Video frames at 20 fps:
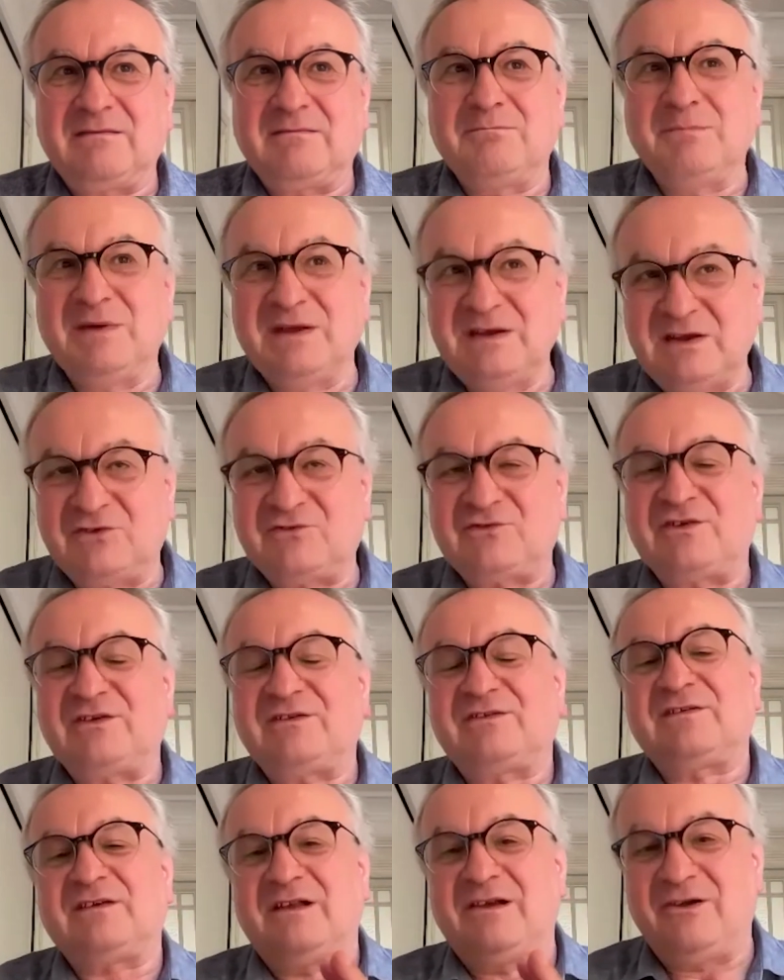
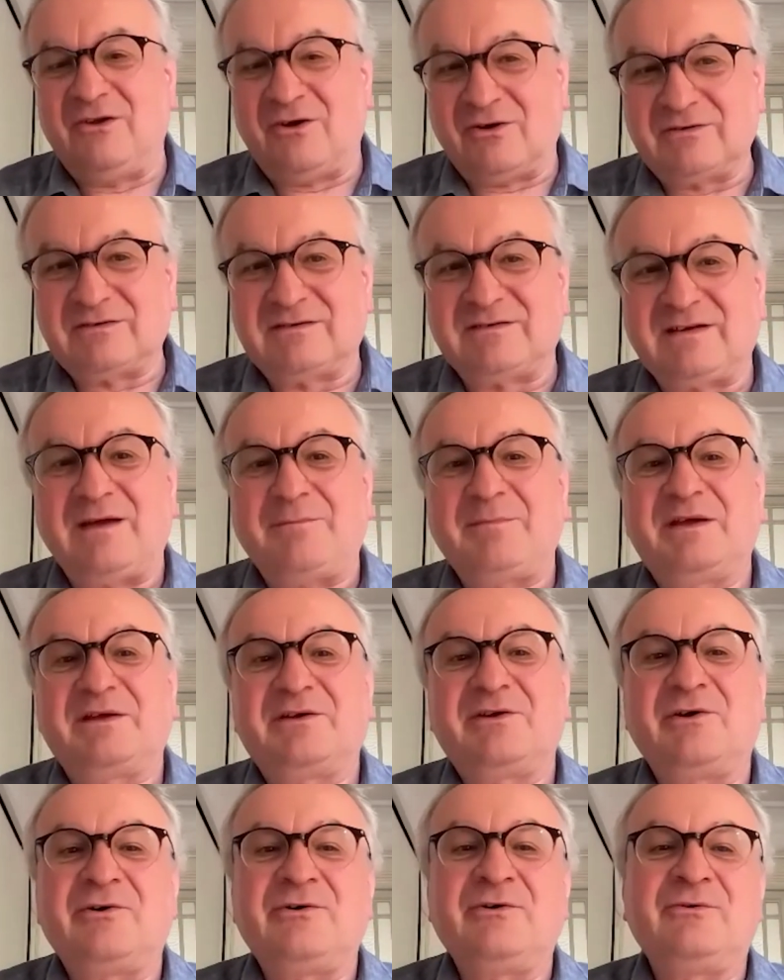miniatures a long time
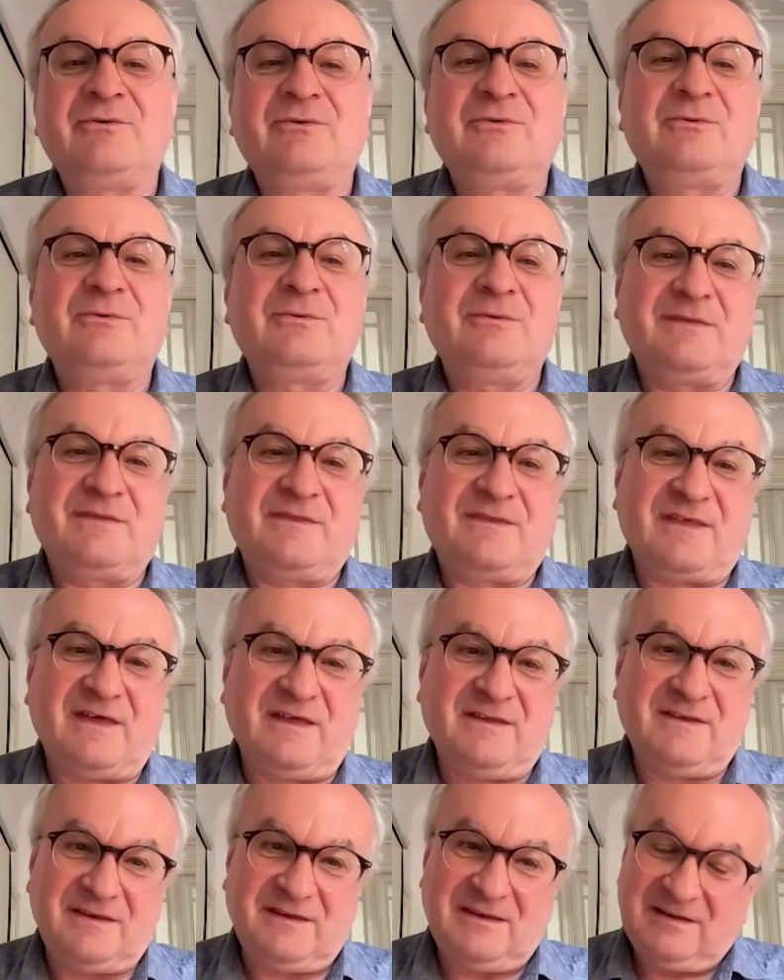ago, and
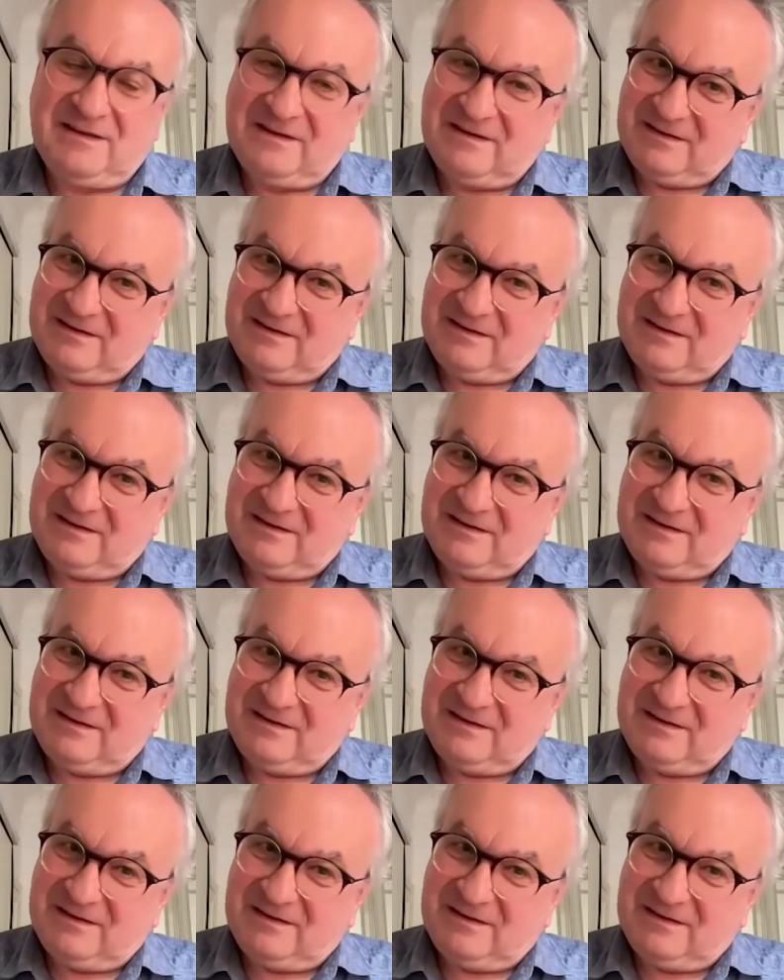then